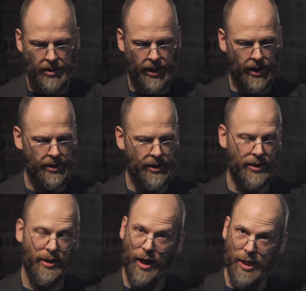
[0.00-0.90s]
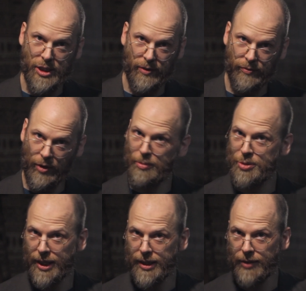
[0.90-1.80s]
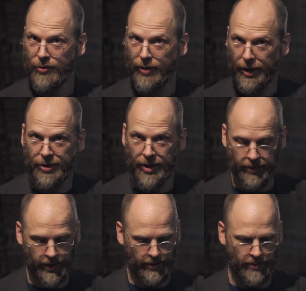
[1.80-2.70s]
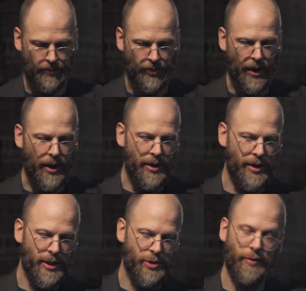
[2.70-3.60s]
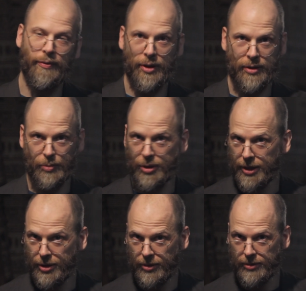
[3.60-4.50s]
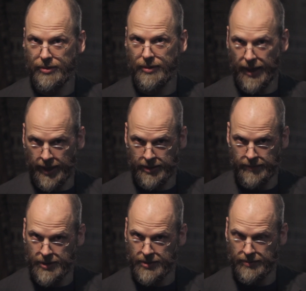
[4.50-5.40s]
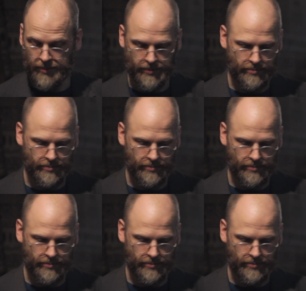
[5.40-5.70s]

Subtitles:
and in the guise of objective criteria, he has revealed political activism.